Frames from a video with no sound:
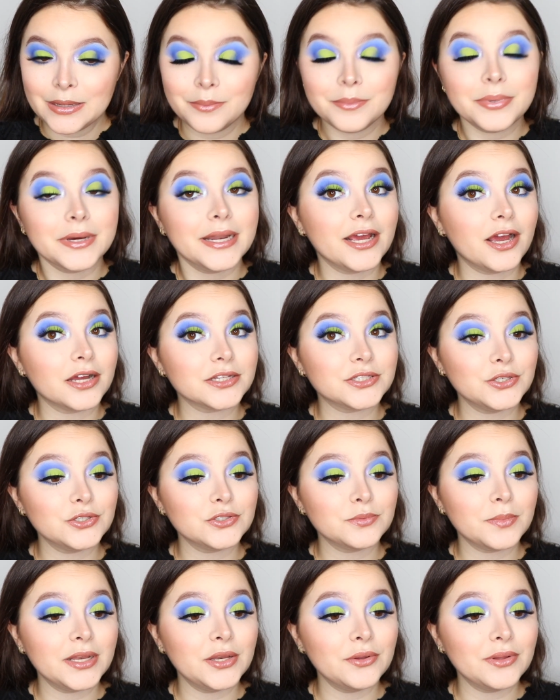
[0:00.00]
but I got to
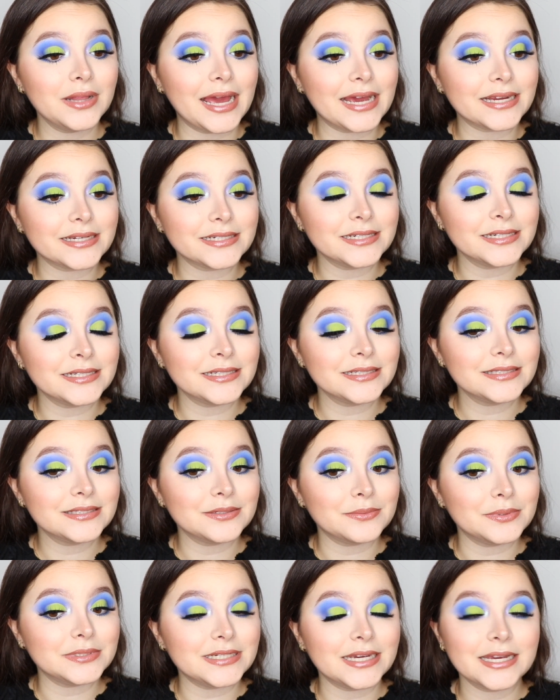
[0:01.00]
use my new lashes,
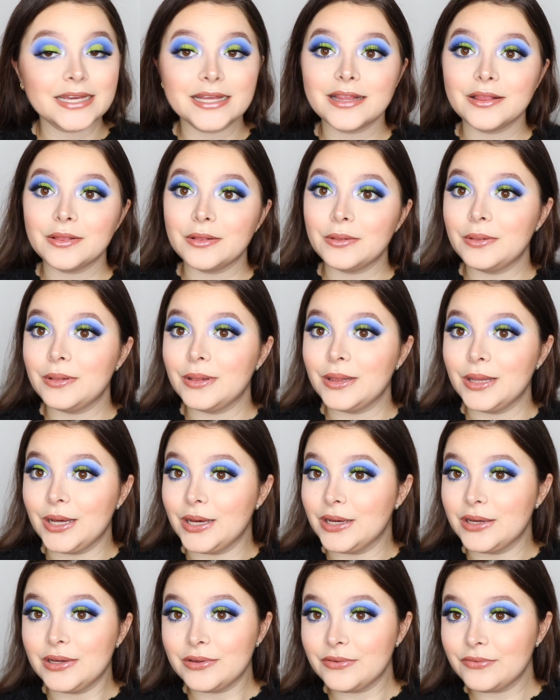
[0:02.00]
which I
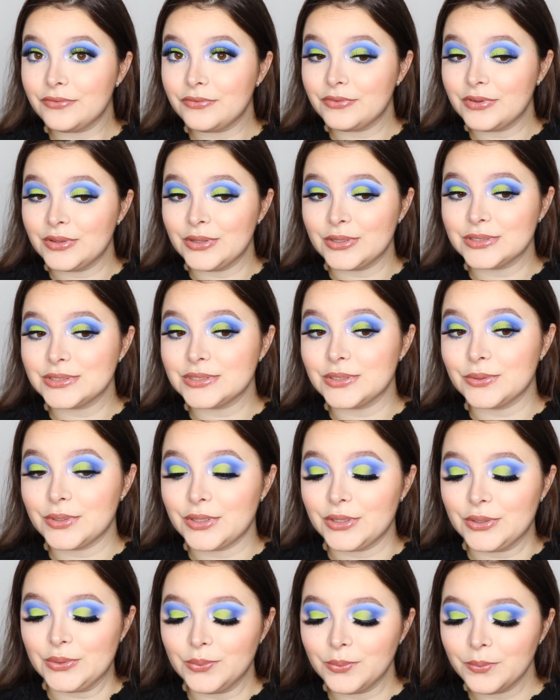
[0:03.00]
love. They're so
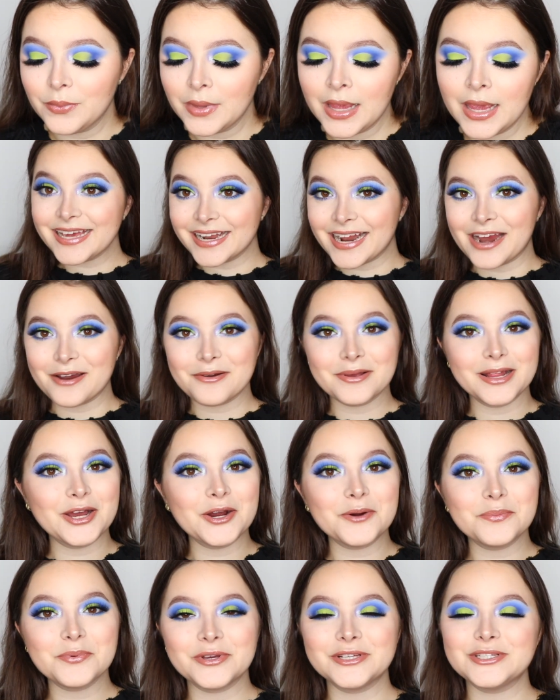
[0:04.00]
cute. I really
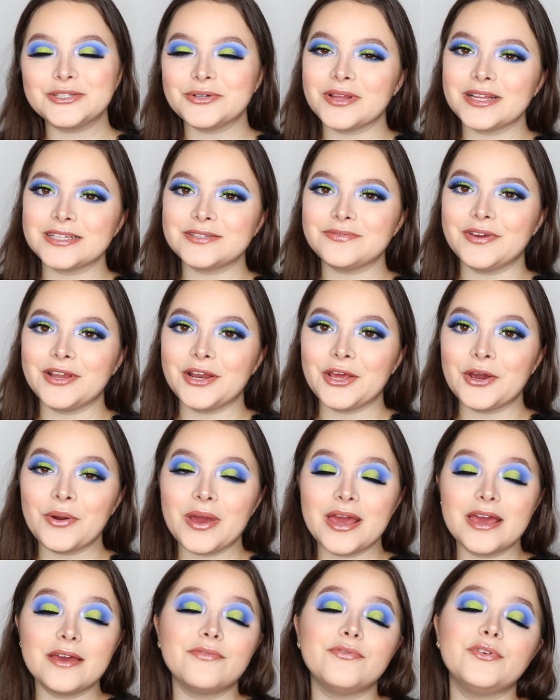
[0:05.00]
hope you enjoyed this video.
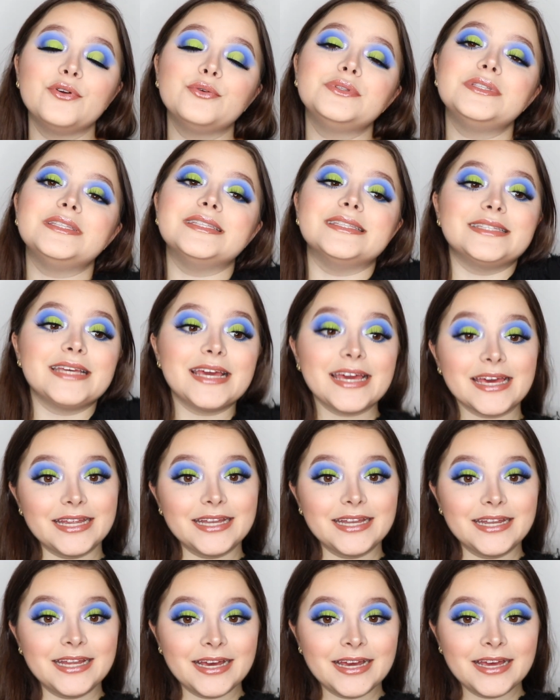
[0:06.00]
If you
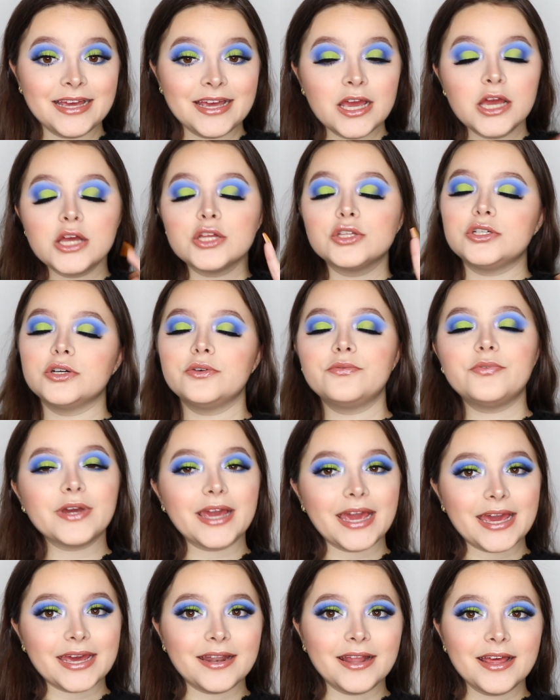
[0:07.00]
did, don't
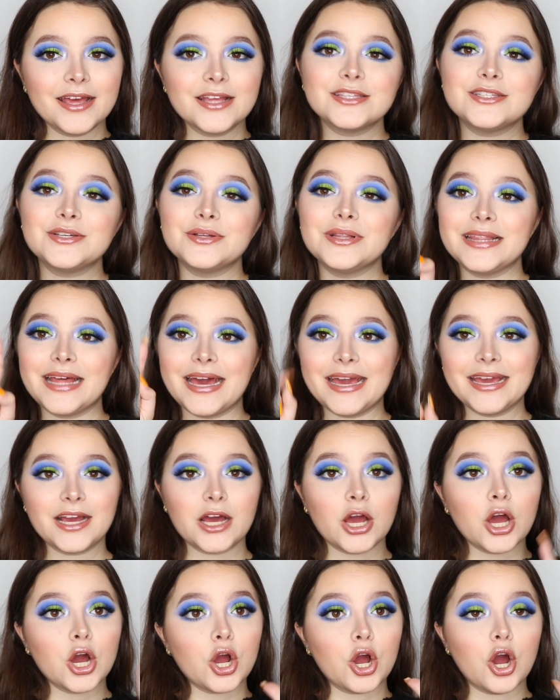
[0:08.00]
forget to
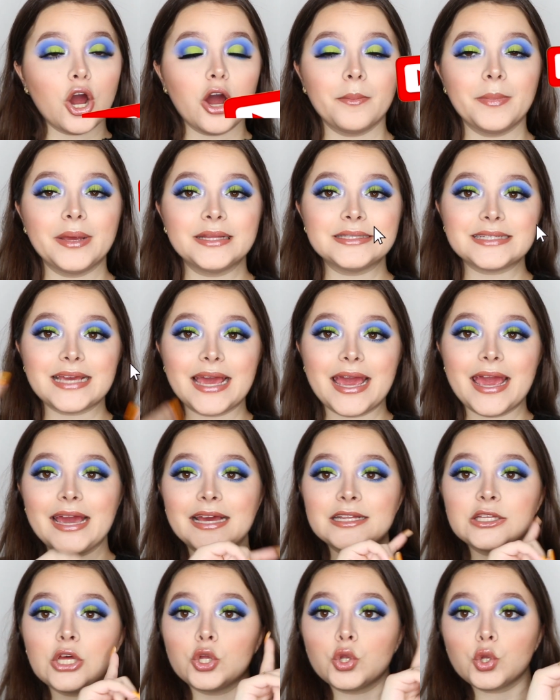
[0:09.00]
like, comment,
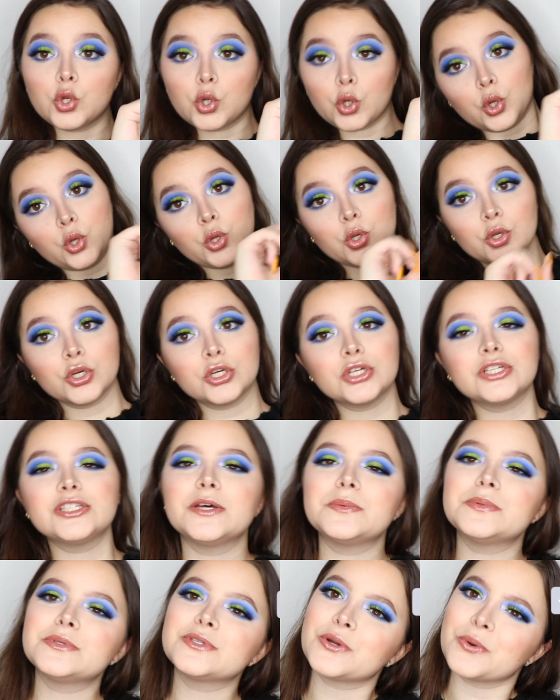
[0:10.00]
and
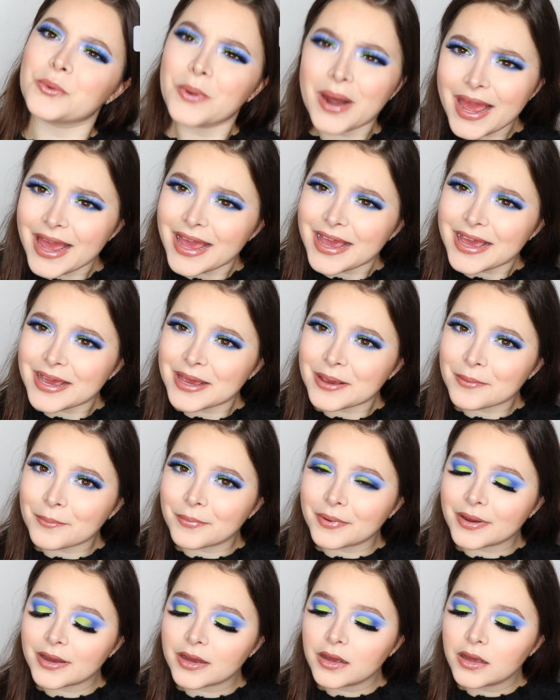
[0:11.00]

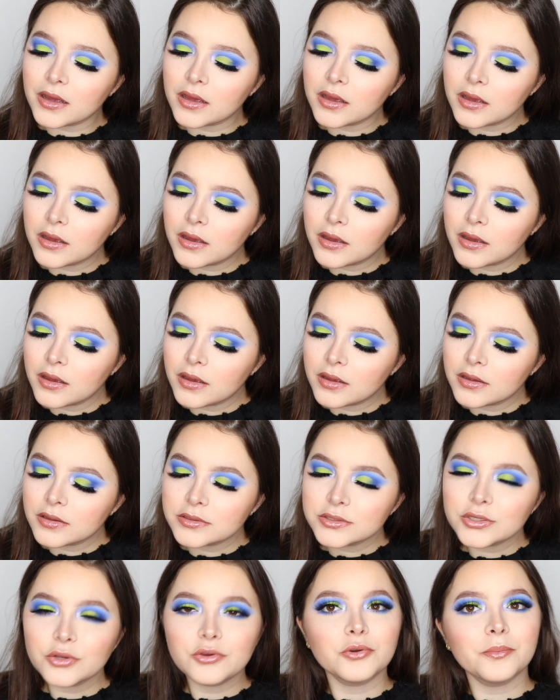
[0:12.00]
subscribe
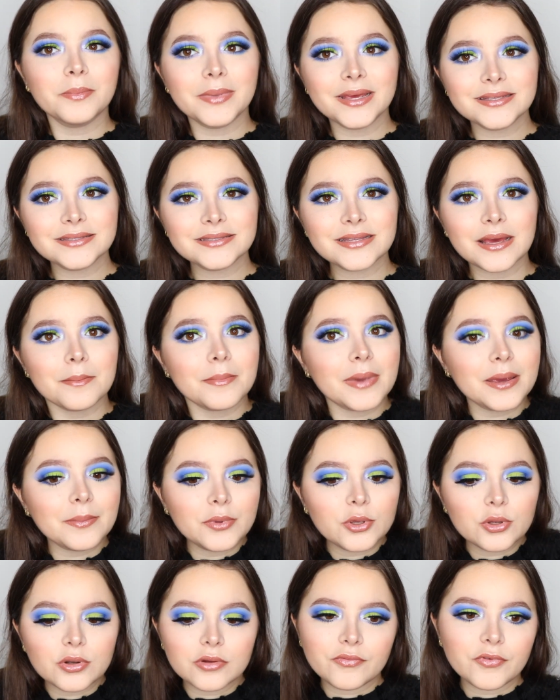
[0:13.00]
so you don't miss my
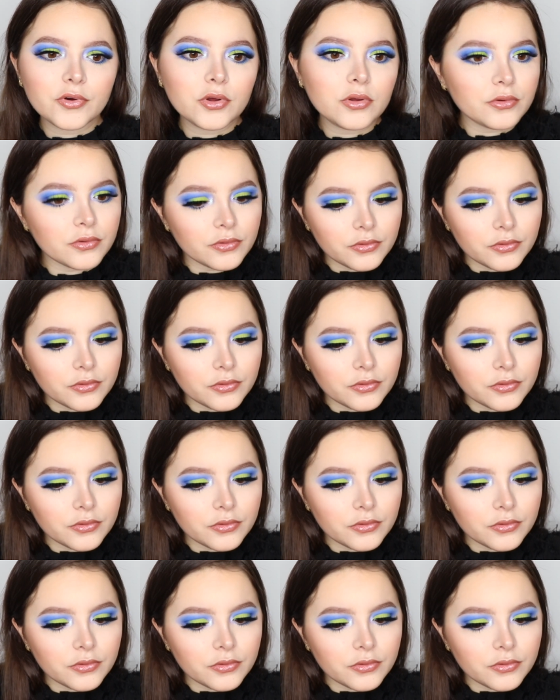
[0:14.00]
beautiful